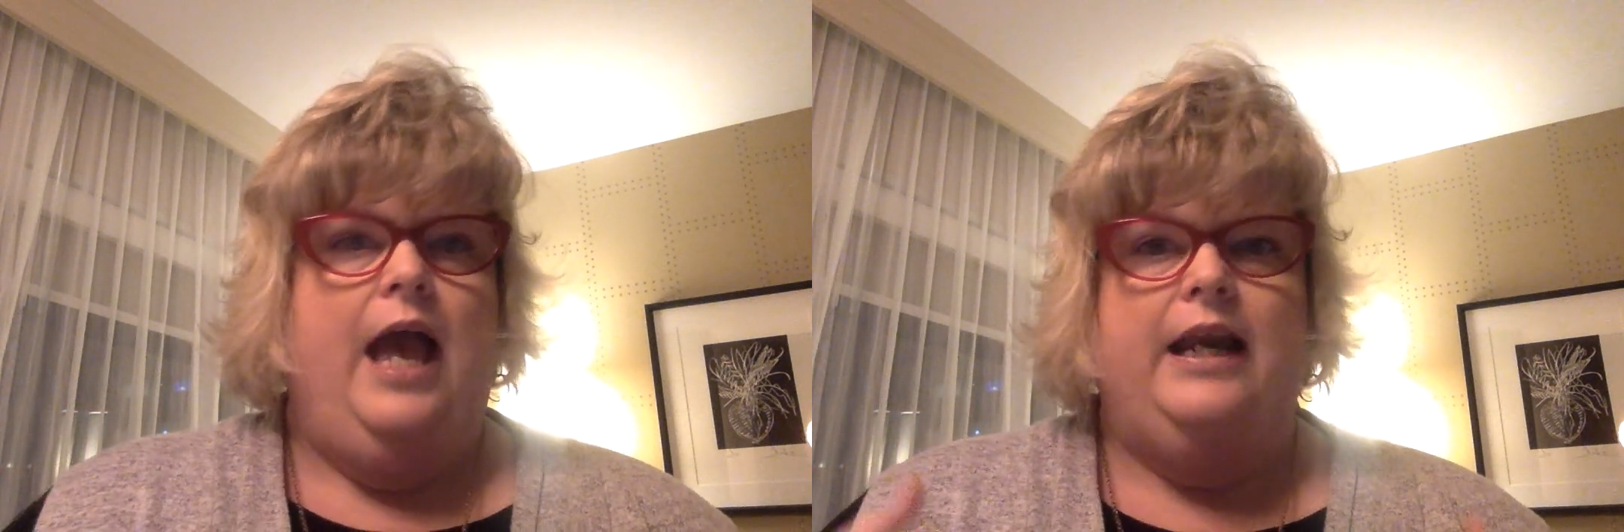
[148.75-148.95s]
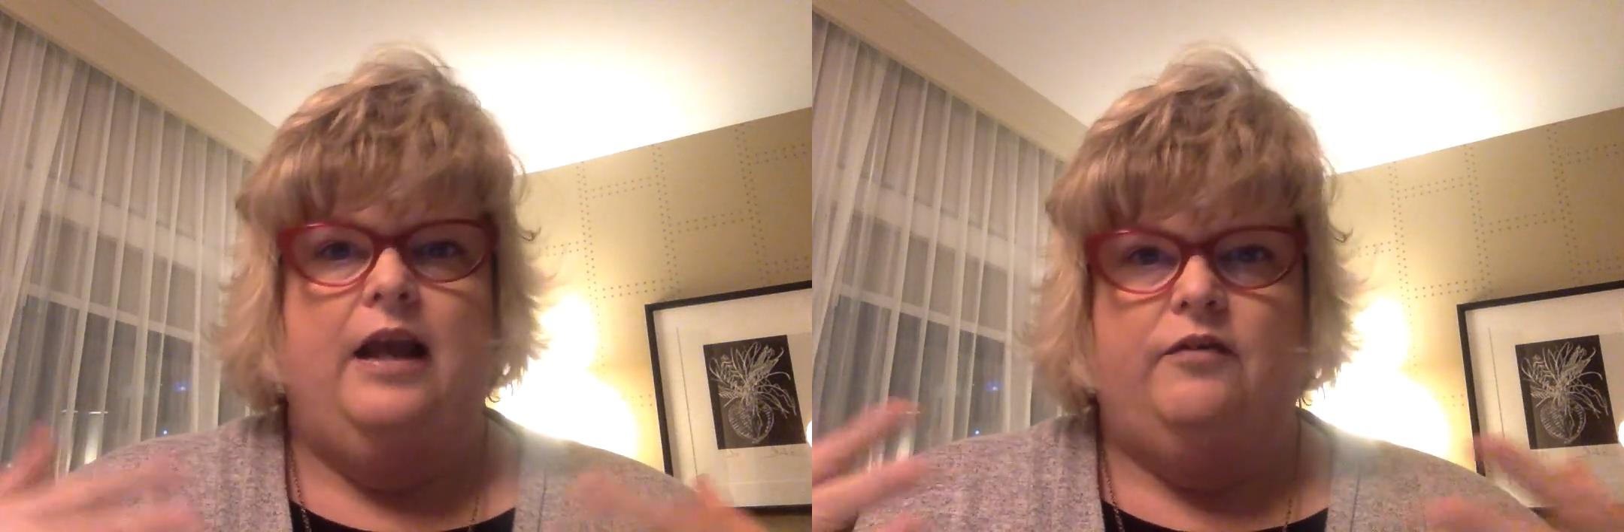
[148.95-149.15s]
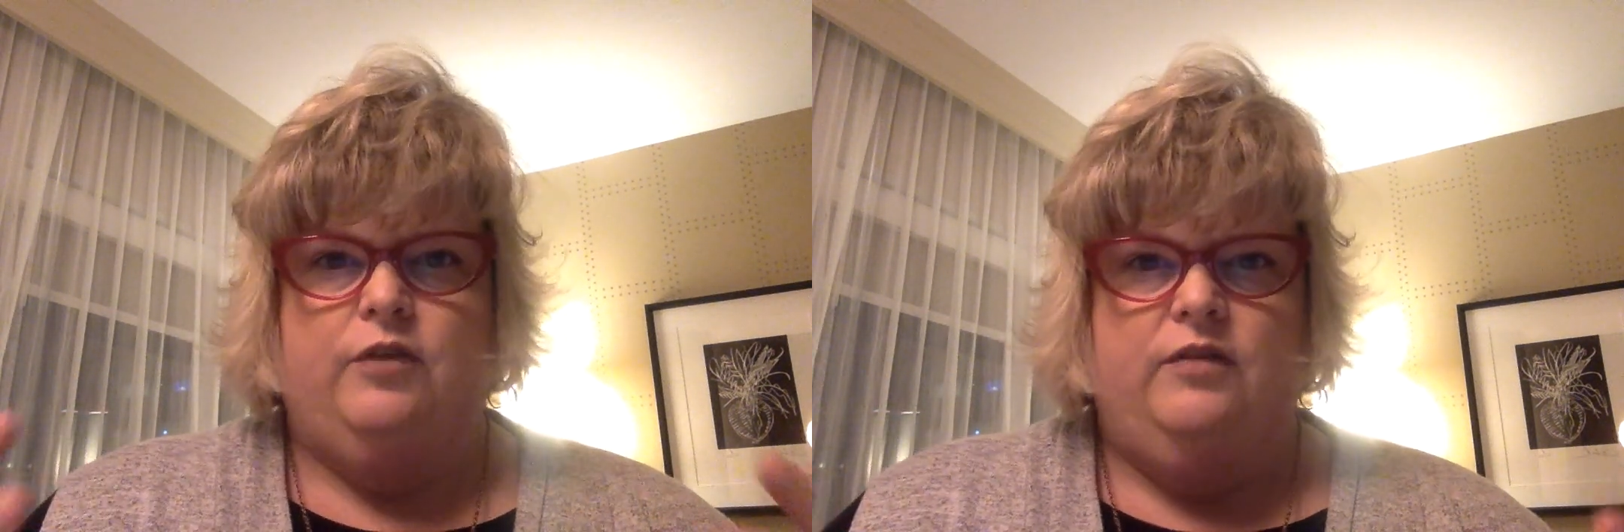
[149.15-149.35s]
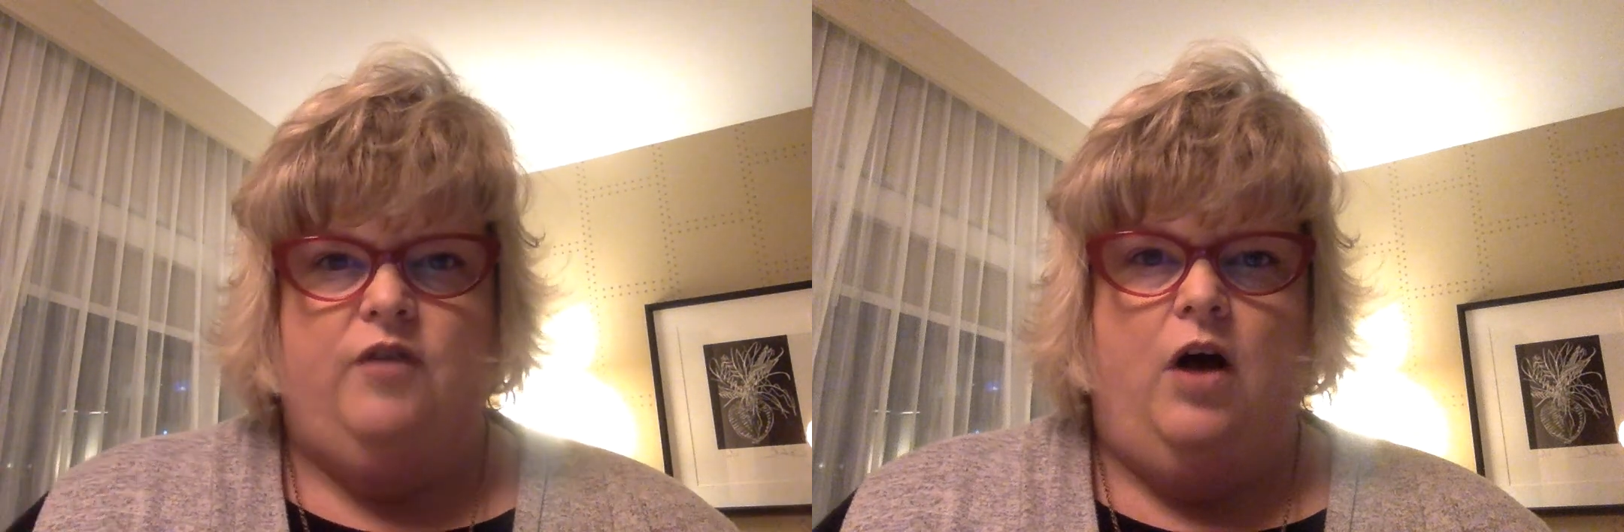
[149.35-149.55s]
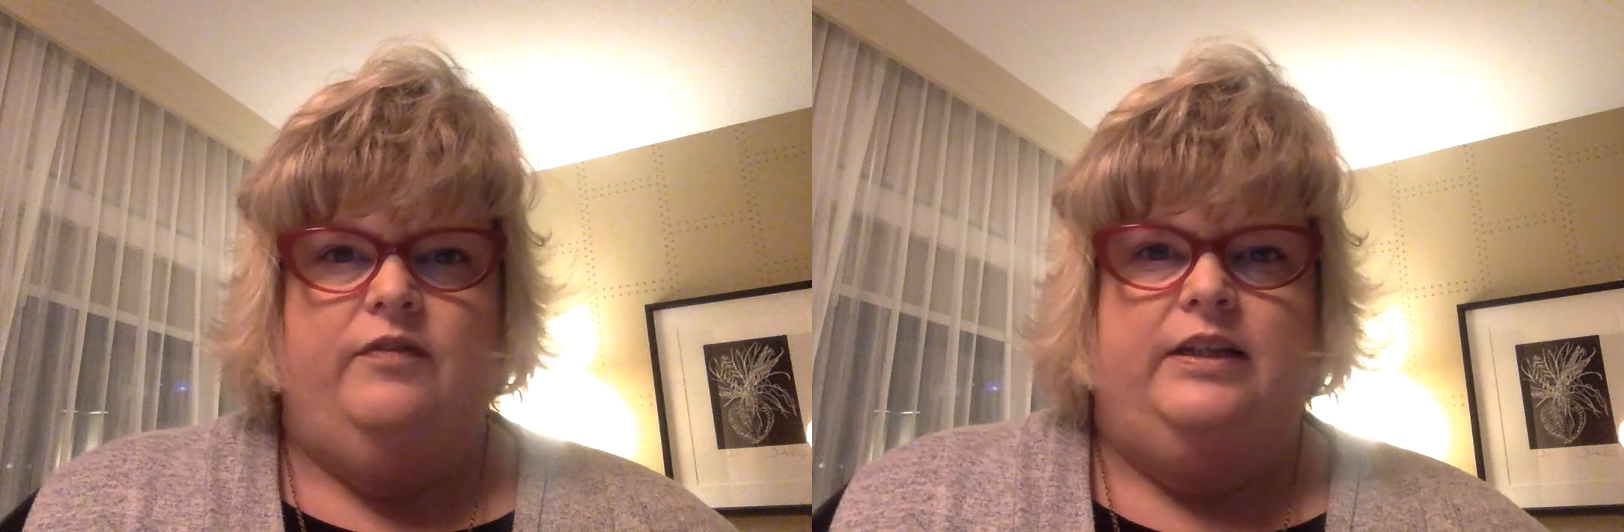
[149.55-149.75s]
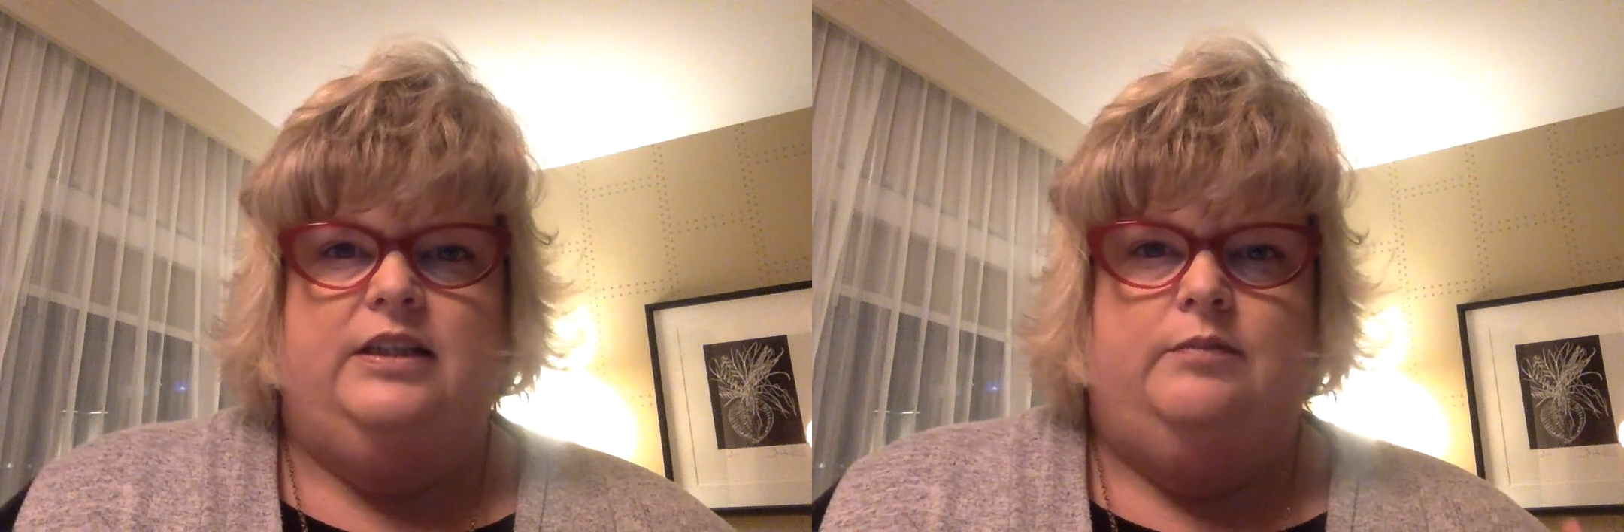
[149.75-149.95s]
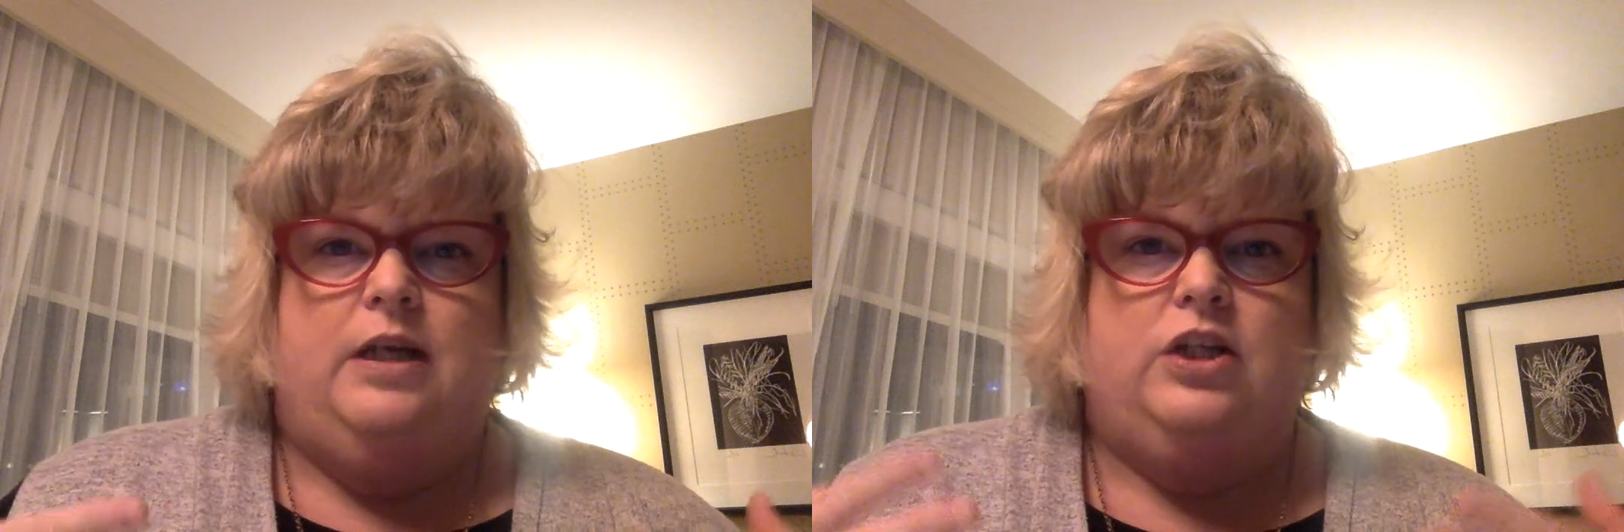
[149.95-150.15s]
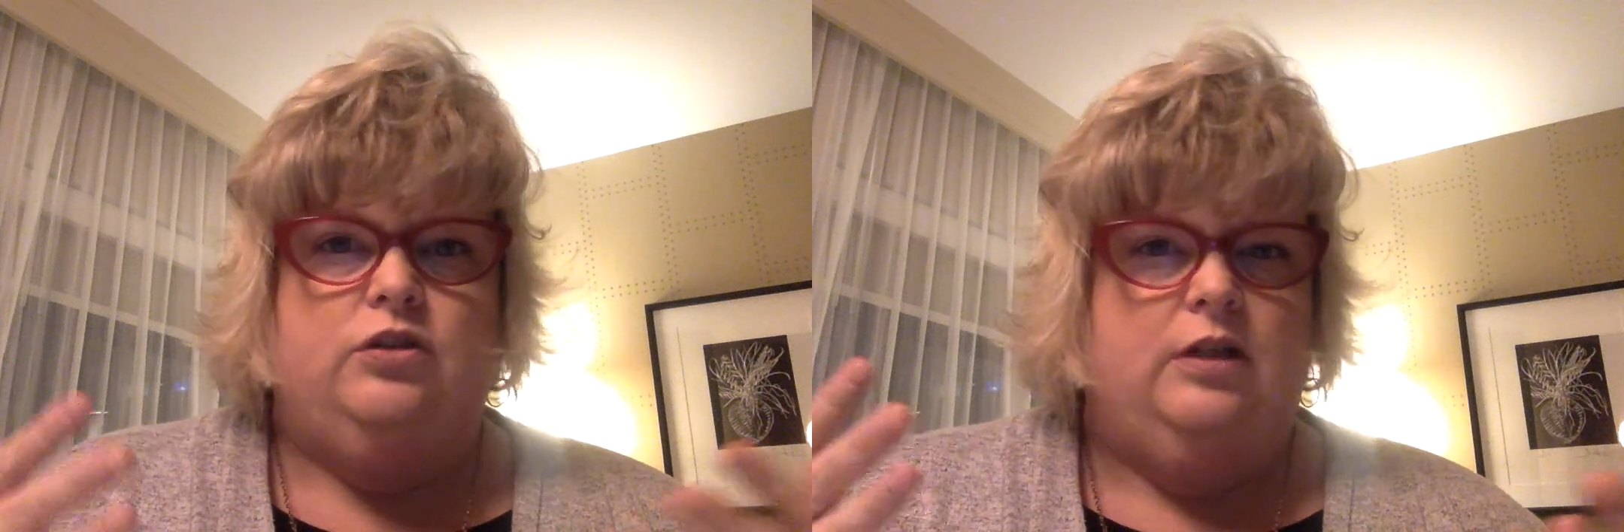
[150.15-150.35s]
and ever evolving to
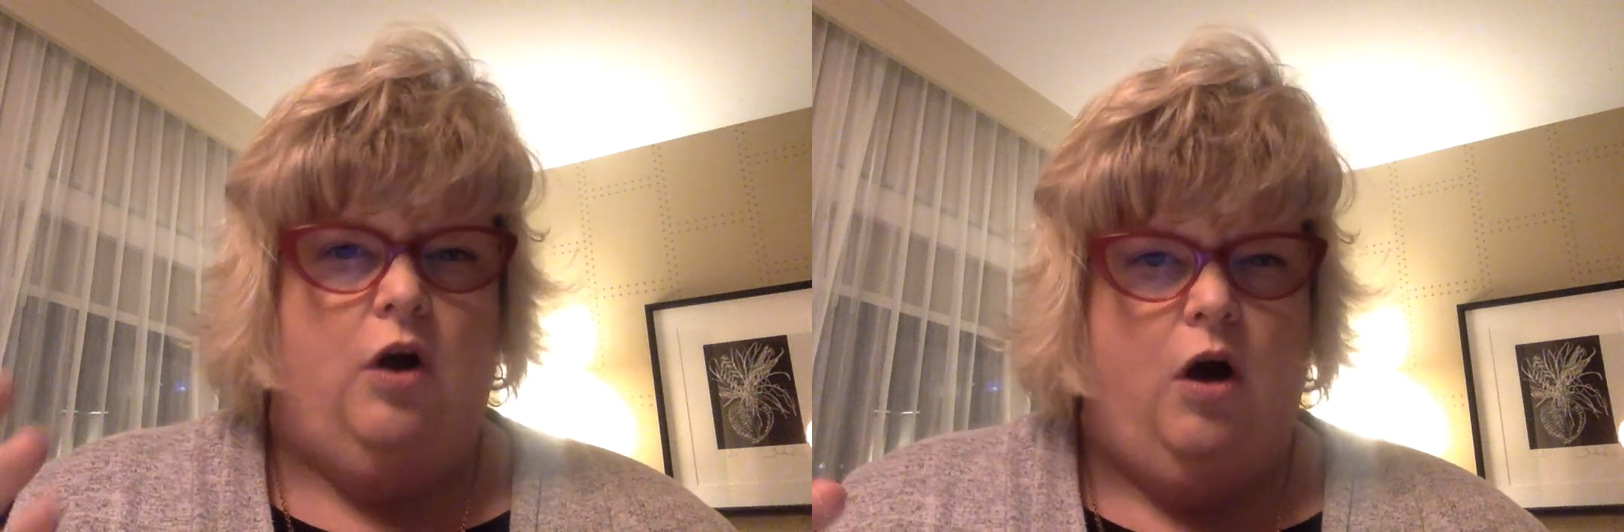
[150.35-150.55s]
make sure that